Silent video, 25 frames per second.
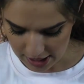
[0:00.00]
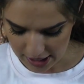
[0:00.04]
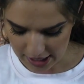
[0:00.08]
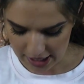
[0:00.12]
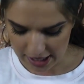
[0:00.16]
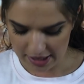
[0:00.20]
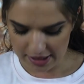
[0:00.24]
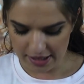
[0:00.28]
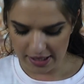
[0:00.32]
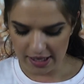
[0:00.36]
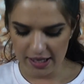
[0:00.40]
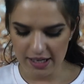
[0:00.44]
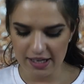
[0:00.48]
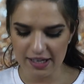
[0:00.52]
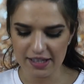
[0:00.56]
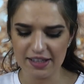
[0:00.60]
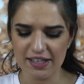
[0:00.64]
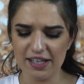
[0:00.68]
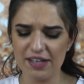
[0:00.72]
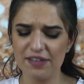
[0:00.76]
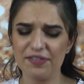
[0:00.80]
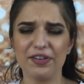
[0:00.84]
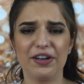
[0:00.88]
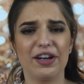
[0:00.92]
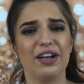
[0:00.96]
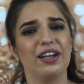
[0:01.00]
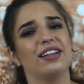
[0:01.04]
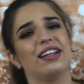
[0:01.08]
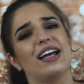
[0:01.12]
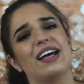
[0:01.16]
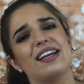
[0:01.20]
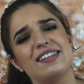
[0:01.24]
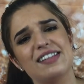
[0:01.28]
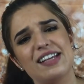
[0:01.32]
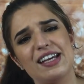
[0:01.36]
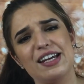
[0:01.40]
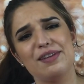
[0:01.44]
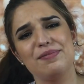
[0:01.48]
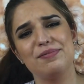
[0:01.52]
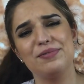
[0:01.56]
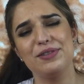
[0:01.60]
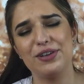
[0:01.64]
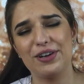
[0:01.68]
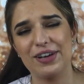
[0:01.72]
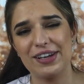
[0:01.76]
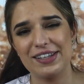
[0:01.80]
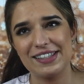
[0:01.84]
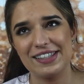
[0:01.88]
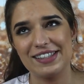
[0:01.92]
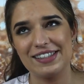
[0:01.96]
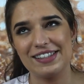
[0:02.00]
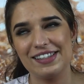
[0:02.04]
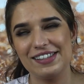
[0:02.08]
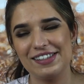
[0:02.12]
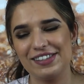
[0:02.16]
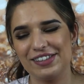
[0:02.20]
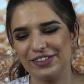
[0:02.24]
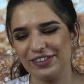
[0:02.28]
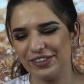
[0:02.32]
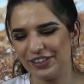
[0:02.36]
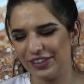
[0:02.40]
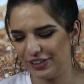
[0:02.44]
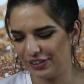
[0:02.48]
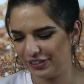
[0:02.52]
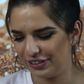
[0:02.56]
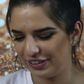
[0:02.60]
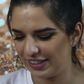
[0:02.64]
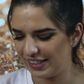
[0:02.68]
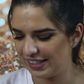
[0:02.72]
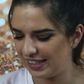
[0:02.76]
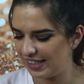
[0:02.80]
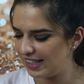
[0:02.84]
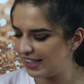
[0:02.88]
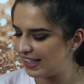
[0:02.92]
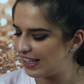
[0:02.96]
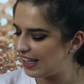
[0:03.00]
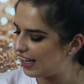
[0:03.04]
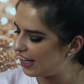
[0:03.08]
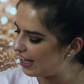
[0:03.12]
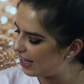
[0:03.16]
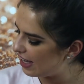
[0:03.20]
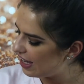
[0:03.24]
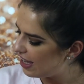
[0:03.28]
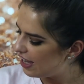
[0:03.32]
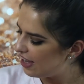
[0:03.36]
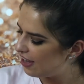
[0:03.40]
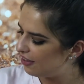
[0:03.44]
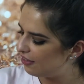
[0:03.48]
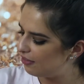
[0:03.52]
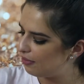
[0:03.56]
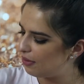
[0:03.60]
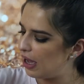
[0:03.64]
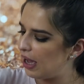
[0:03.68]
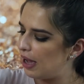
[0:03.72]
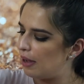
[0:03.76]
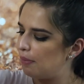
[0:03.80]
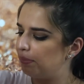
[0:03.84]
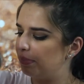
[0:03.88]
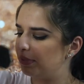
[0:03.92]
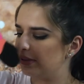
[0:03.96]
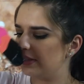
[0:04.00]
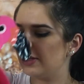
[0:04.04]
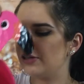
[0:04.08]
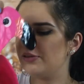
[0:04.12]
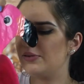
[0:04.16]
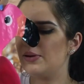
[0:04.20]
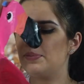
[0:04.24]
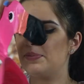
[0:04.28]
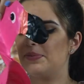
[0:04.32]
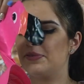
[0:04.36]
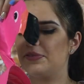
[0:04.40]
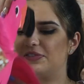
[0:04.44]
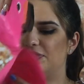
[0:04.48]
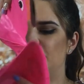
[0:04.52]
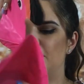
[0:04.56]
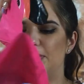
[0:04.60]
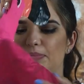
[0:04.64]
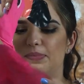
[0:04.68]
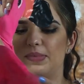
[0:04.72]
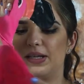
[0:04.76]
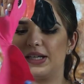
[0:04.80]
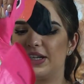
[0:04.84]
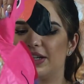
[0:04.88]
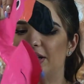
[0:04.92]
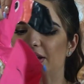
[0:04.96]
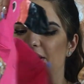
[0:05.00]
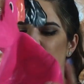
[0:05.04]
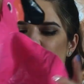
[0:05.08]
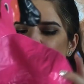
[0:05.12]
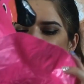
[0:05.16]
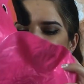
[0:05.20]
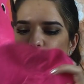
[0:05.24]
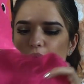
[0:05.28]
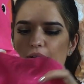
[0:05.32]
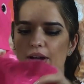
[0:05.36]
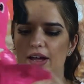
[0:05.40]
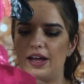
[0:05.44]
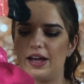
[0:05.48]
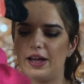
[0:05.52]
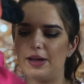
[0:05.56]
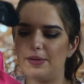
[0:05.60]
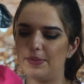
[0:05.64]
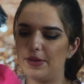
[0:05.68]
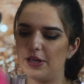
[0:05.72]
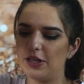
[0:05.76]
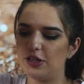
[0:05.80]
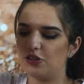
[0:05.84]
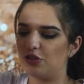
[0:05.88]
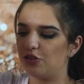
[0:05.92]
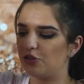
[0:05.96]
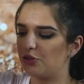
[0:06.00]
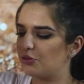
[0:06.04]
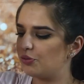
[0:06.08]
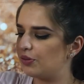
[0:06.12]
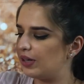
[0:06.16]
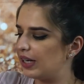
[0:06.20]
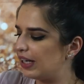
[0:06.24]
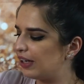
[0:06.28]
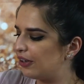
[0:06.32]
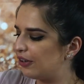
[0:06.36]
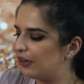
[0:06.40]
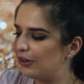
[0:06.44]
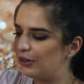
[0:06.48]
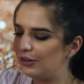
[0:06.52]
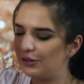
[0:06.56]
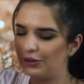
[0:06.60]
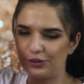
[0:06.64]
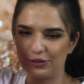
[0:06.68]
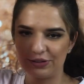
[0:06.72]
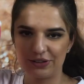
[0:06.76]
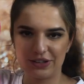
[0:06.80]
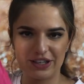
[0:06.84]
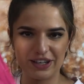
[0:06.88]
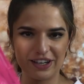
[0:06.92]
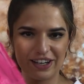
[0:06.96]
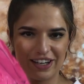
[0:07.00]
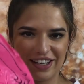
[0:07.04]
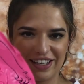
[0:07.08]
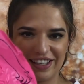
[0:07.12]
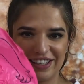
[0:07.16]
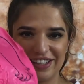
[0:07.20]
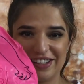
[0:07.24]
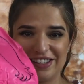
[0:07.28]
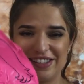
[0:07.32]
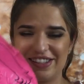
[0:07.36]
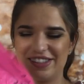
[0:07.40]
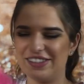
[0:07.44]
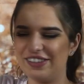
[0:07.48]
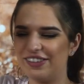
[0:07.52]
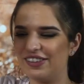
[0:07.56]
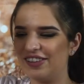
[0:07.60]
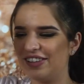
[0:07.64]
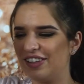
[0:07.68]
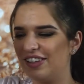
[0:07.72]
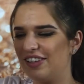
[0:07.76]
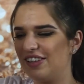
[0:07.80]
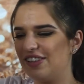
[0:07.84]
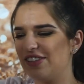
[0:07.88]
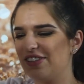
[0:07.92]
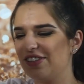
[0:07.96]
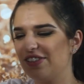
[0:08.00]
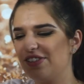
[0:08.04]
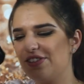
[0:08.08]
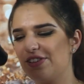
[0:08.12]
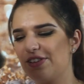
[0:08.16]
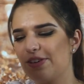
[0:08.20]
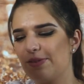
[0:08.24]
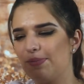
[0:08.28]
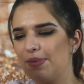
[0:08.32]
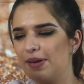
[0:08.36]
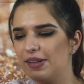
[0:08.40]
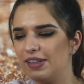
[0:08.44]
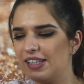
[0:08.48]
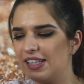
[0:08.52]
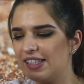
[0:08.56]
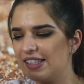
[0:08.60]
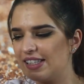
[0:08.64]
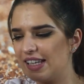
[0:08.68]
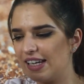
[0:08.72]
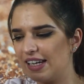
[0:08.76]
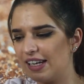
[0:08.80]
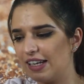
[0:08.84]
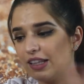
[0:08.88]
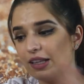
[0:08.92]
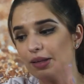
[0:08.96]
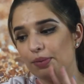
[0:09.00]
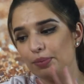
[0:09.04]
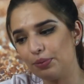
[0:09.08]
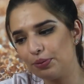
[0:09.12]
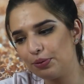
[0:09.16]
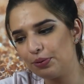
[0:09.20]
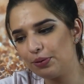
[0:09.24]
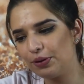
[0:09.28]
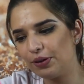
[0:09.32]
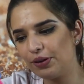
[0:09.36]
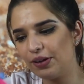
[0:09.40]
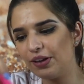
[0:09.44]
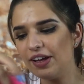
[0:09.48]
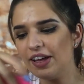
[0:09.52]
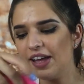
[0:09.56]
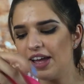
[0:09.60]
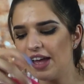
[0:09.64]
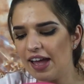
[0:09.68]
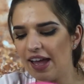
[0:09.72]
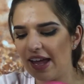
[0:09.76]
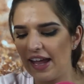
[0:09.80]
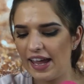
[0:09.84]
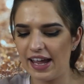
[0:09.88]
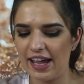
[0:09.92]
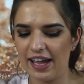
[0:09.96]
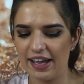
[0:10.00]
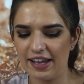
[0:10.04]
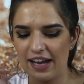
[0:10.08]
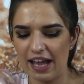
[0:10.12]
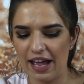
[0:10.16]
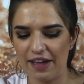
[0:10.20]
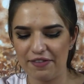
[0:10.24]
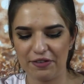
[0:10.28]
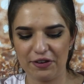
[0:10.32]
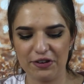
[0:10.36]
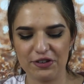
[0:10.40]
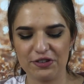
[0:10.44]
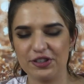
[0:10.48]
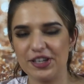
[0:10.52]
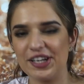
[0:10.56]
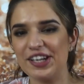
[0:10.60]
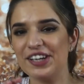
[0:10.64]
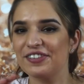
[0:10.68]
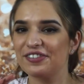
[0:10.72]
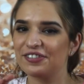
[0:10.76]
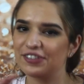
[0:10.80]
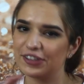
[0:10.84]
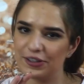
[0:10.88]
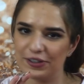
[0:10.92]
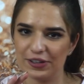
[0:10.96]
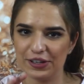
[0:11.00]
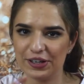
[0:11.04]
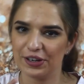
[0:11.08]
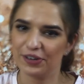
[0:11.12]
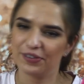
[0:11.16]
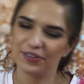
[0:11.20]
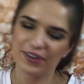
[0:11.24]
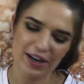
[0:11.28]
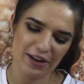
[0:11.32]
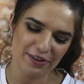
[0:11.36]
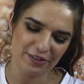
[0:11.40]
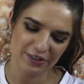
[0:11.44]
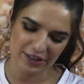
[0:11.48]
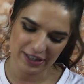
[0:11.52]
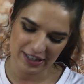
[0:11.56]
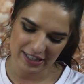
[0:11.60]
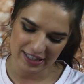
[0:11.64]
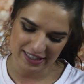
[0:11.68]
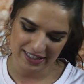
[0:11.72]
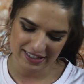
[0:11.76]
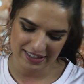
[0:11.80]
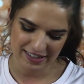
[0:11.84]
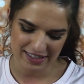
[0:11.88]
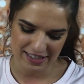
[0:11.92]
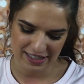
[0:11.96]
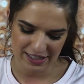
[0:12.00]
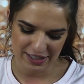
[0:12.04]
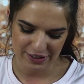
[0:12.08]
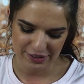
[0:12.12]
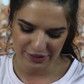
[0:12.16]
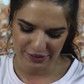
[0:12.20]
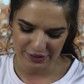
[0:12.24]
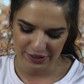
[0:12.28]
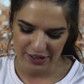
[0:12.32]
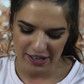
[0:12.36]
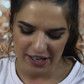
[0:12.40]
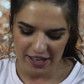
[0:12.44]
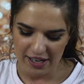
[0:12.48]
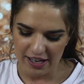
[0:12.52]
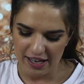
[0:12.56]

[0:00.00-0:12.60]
And then the very last item, you guys, this is so cute. This is a blow up flamingo drink holder. It is so cute, so you can put this like in the pool and have your drink floating around right next to you,